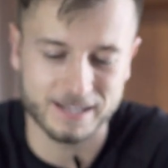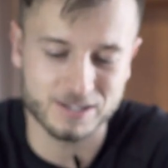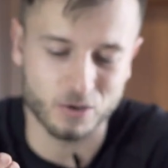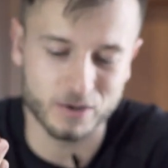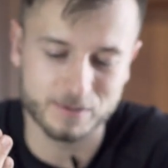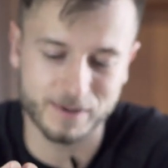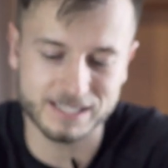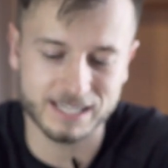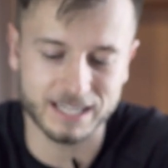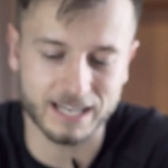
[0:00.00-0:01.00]
So it's
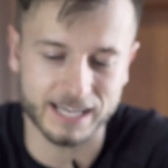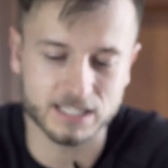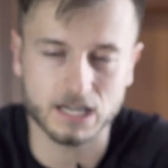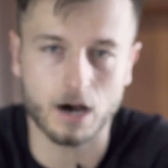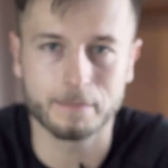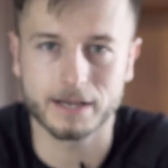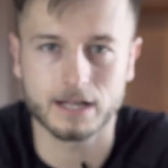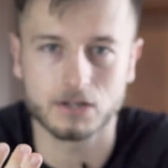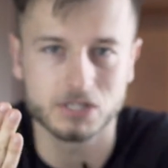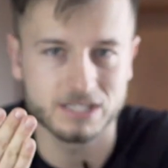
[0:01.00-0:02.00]
basically like
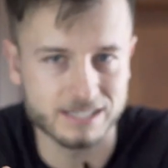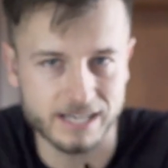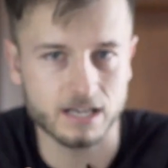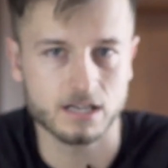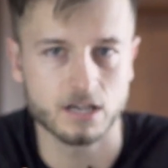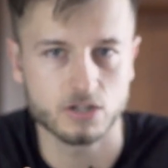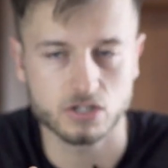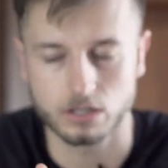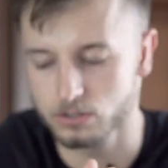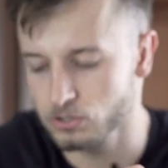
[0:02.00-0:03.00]
topical zinc
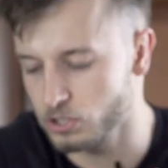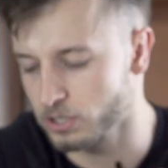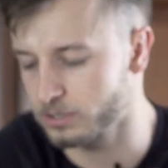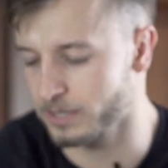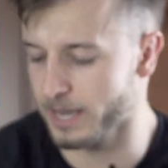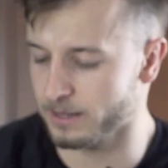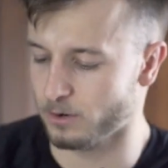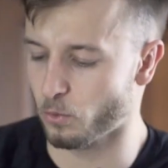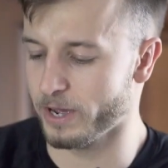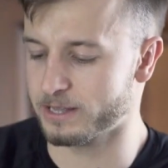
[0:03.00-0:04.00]
solution
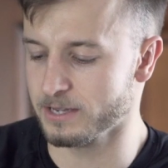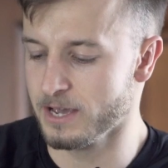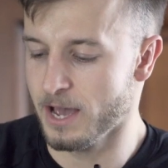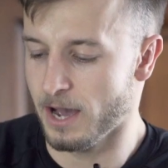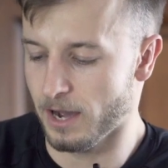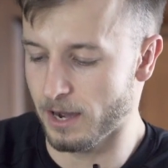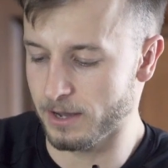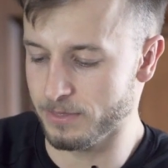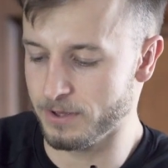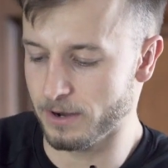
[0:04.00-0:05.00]
together with
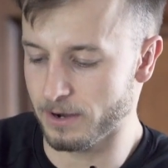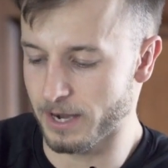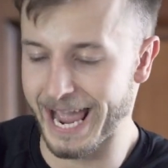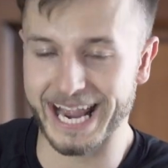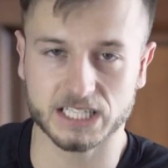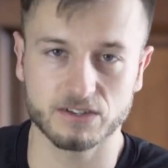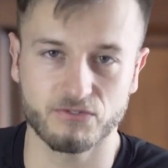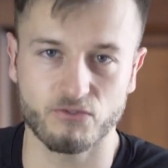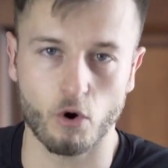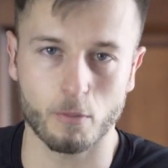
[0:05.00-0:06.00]
the
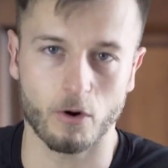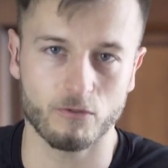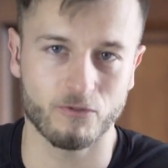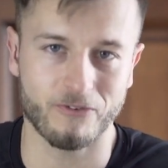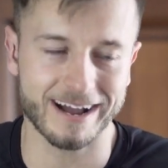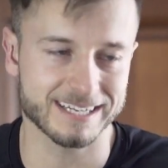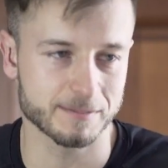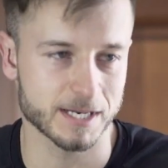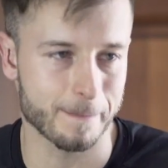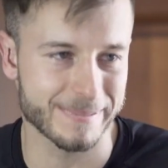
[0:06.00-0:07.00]
active form of
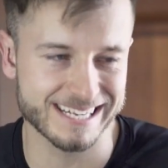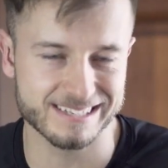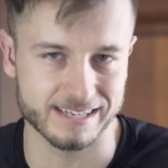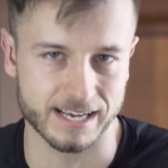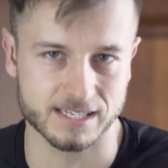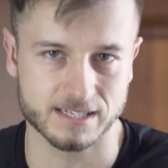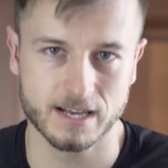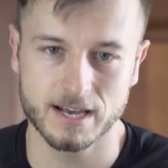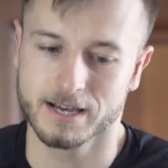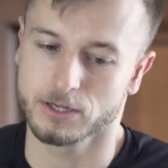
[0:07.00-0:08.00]
vitamin
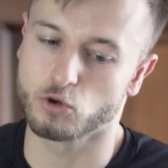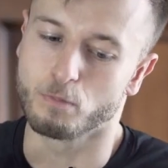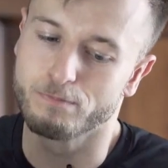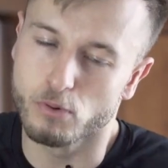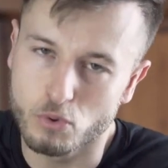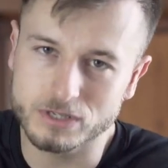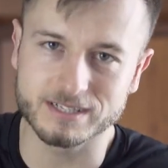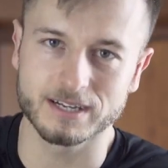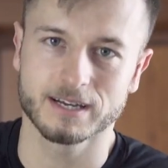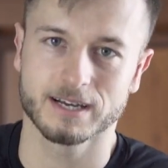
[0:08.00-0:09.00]
B6 to
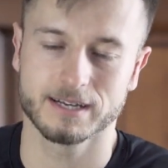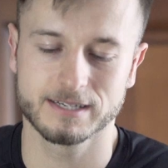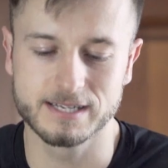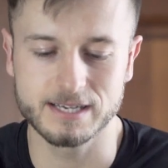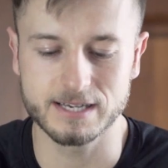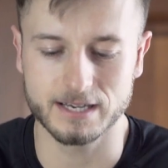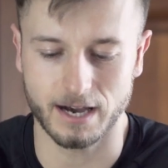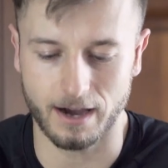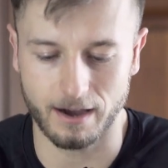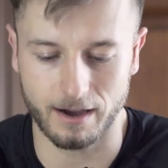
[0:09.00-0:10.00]
boost
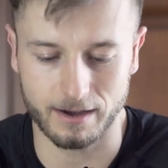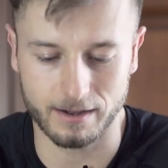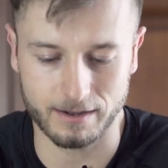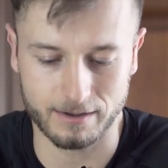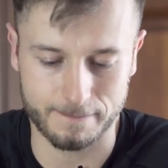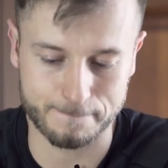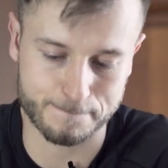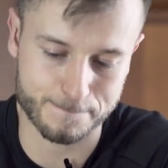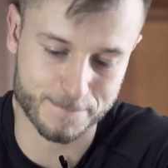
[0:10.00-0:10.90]
the